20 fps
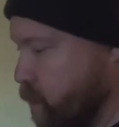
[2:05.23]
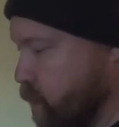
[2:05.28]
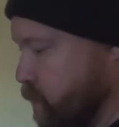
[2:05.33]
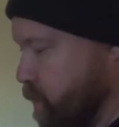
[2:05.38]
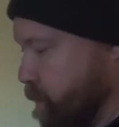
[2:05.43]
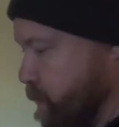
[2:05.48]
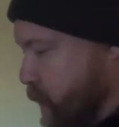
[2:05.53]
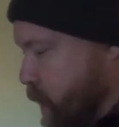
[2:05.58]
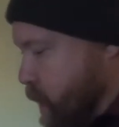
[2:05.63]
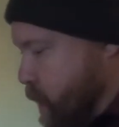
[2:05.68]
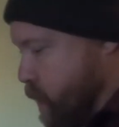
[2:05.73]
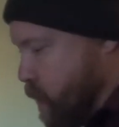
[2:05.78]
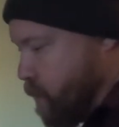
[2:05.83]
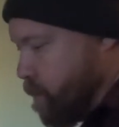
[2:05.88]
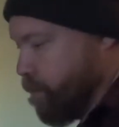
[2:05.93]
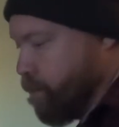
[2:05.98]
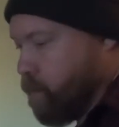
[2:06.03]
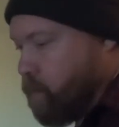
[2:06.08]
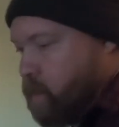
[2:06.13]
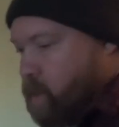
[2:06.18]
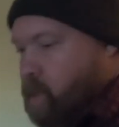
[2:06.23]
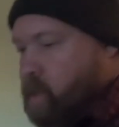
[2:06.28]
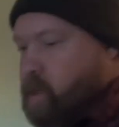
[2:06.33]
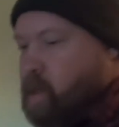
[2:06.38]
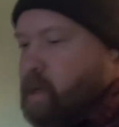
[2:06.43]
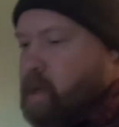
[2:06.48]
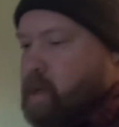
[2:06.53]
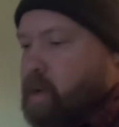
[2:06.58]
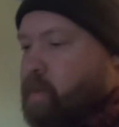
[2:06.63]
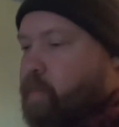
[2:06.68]
my
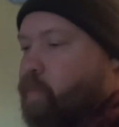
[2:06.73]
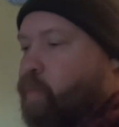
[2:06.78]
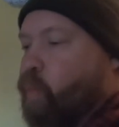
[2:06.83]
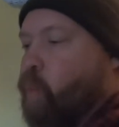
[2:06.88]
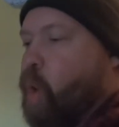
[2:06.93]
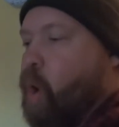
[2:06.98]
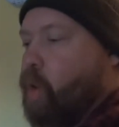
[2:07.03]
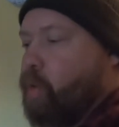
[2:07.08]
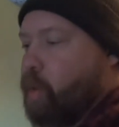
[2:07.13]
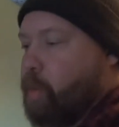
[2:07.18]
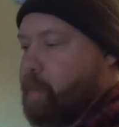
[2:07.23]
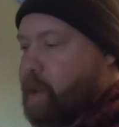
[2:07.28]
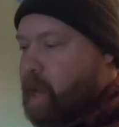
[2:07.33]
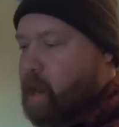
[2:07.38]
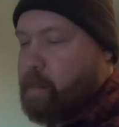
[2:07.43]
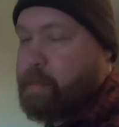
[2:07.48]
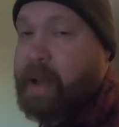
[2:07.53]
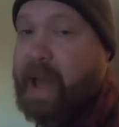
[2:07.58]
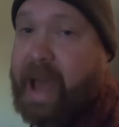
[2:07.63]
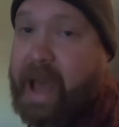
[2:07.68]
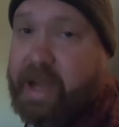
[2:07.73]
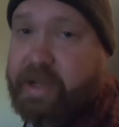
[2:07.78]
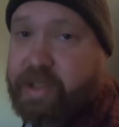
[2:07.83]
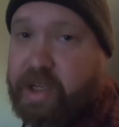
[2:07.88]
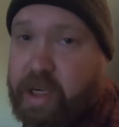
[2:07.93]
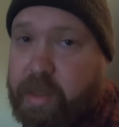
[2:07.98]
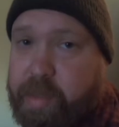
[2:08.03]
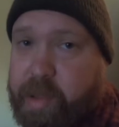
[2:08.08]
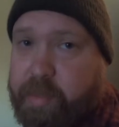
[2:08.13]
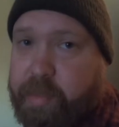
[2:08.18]
wall repair patch
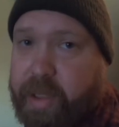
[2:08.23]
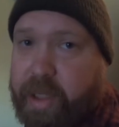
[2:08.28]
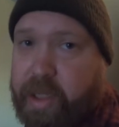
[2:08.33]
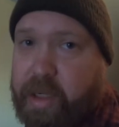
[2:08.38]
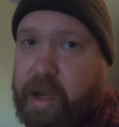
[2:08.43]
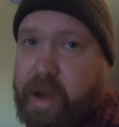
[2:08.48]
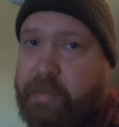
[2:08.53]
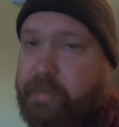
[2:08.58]
going to be big enough